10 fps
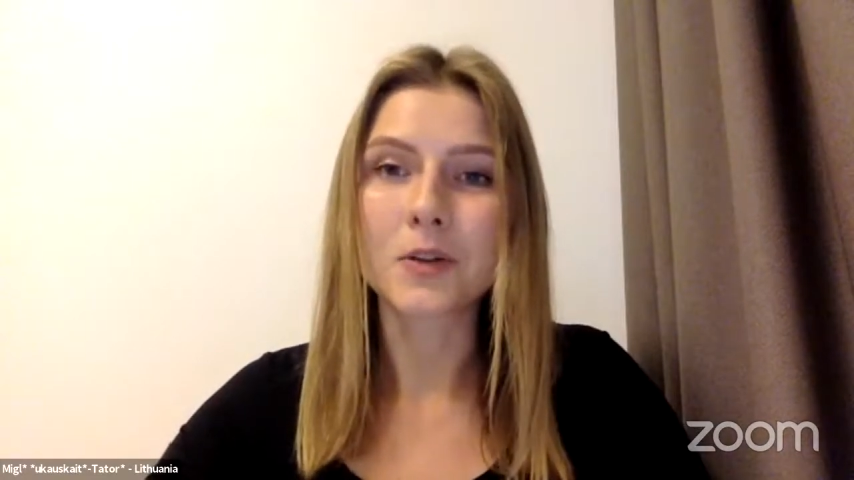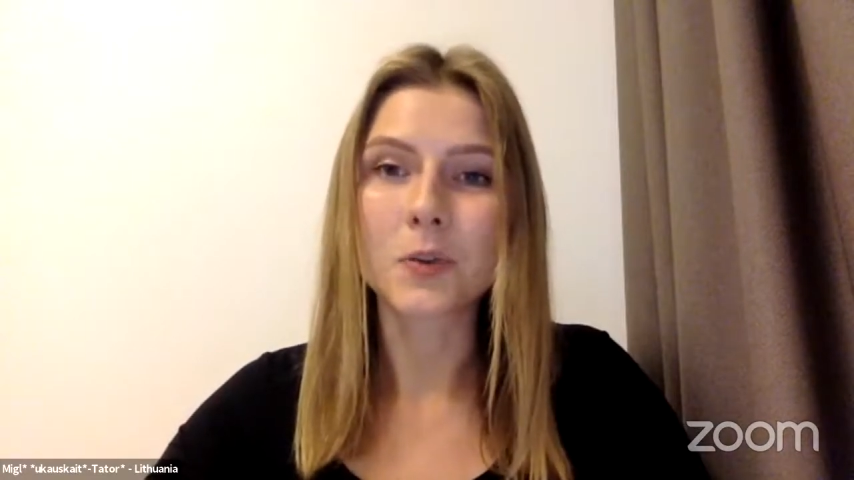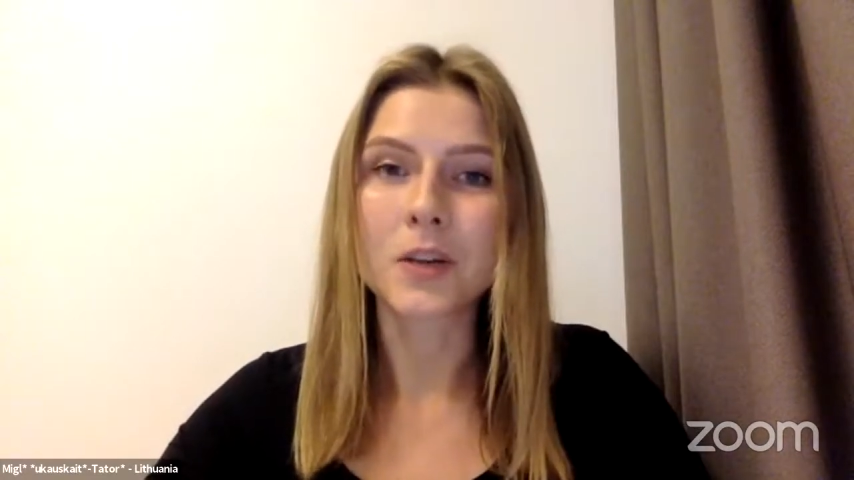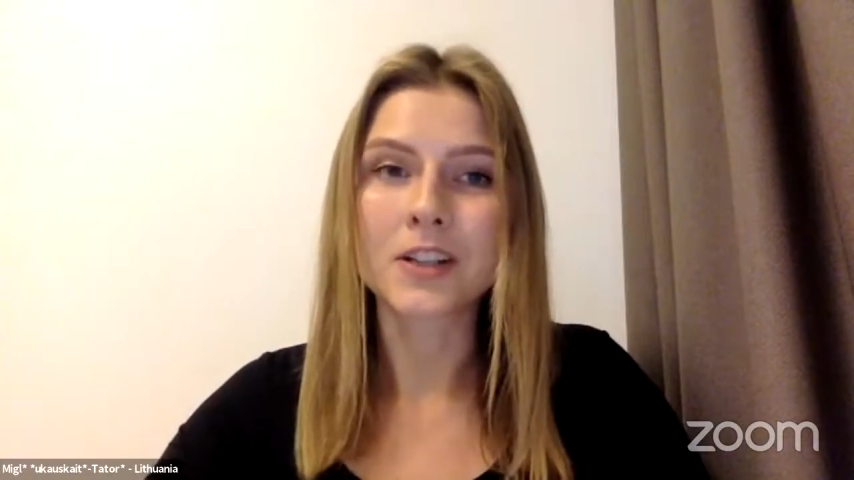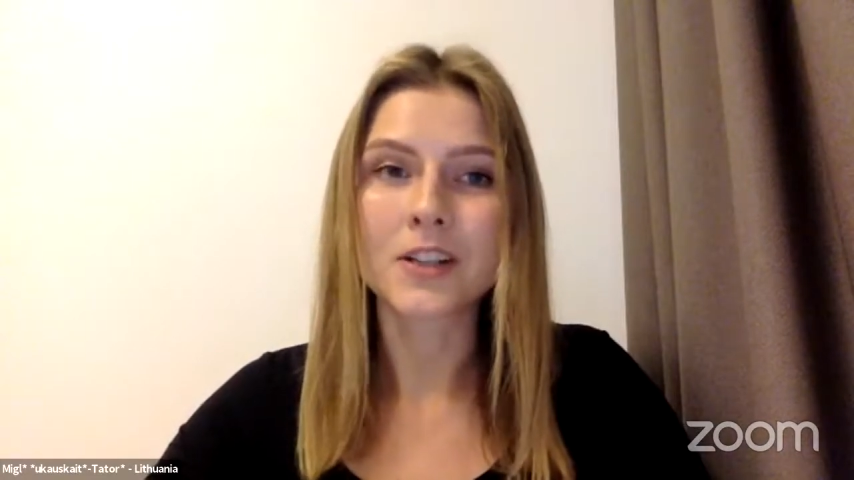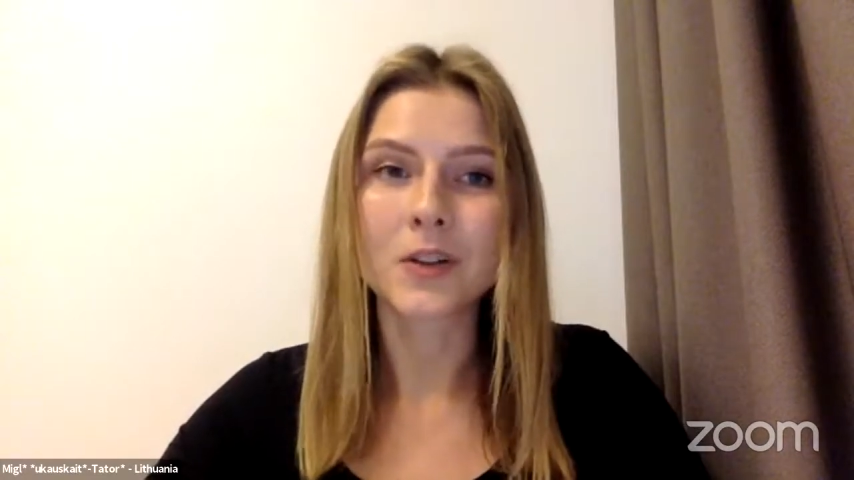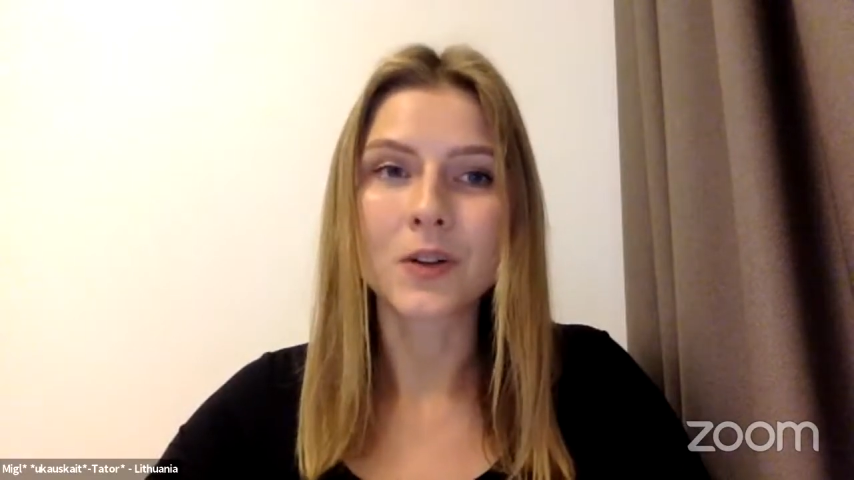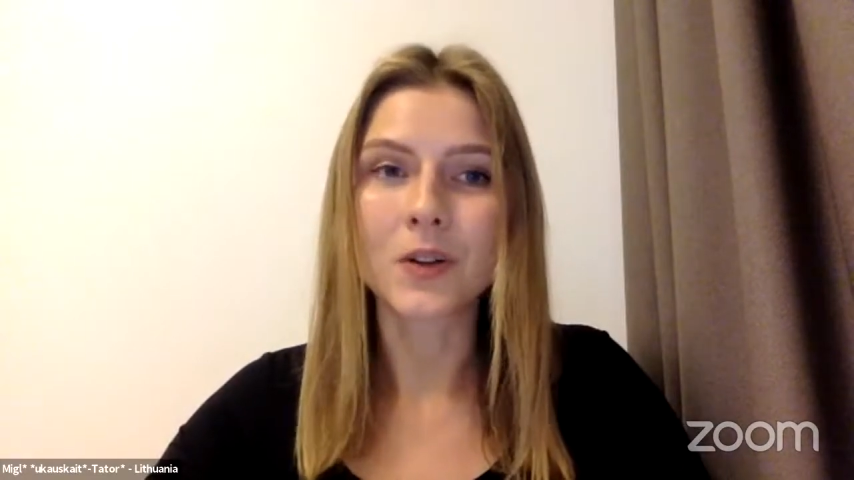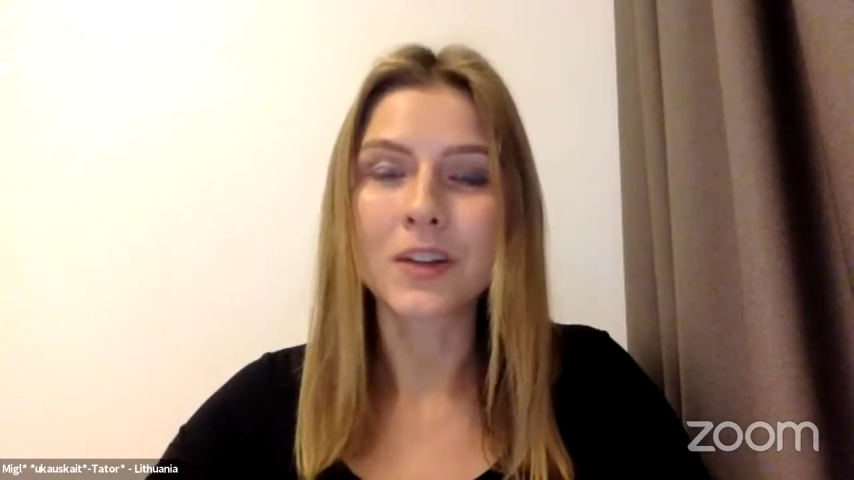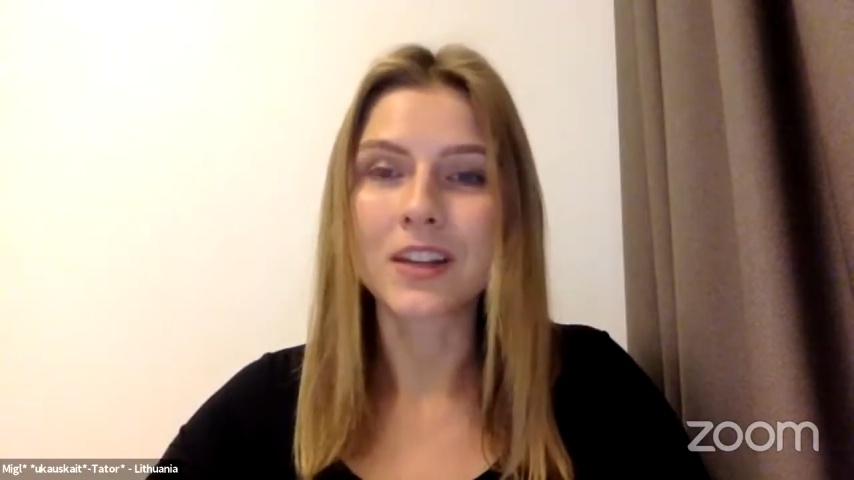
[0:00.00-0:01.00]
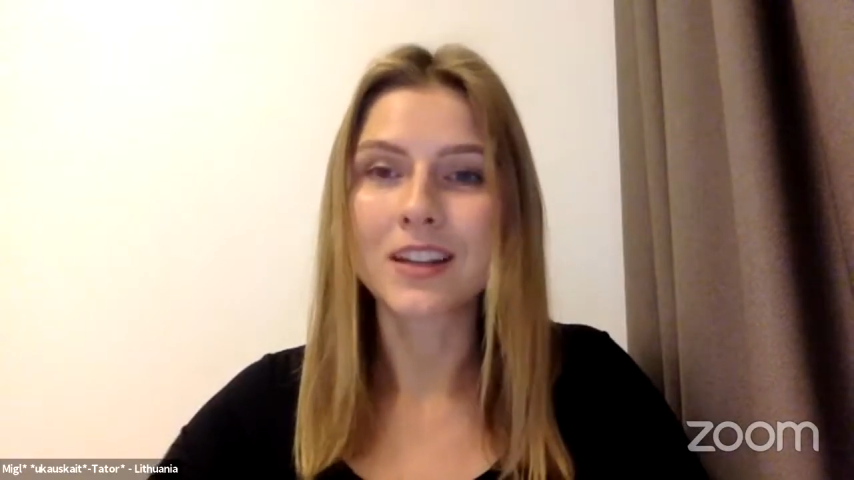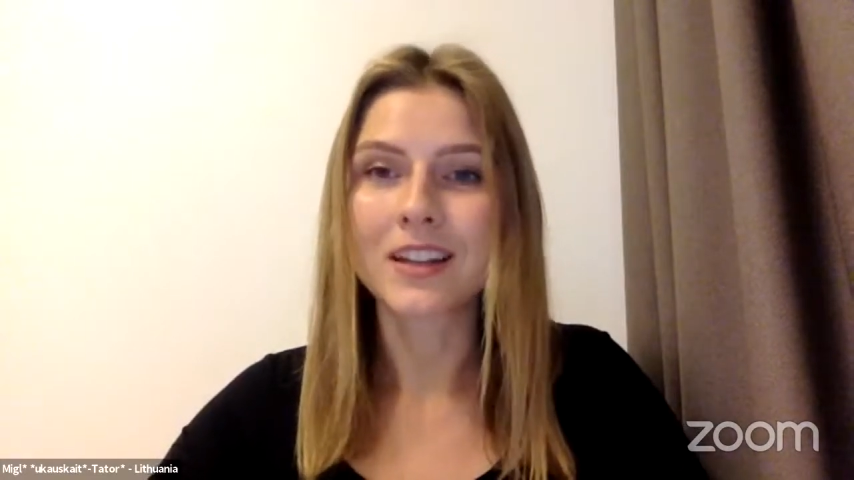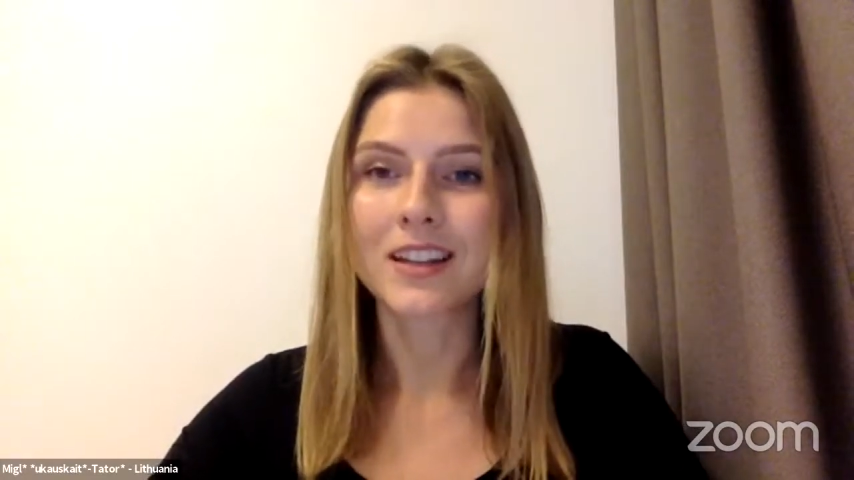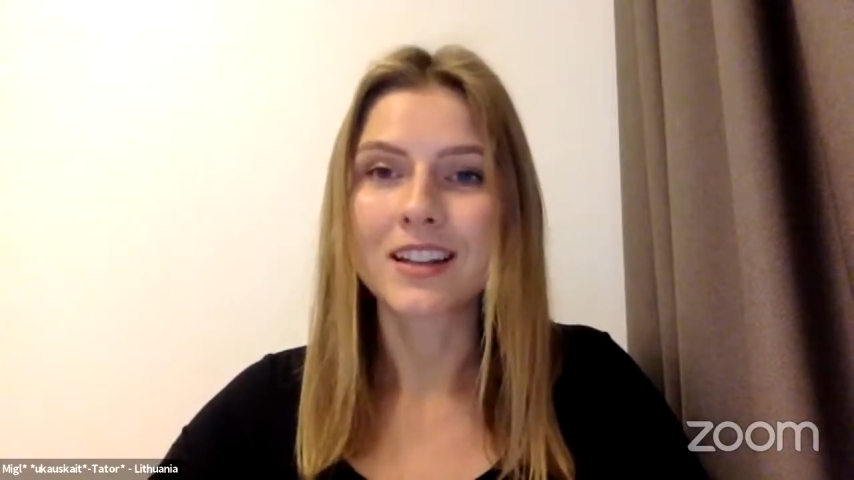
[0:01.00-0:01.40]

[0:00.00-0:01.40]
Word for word: what all the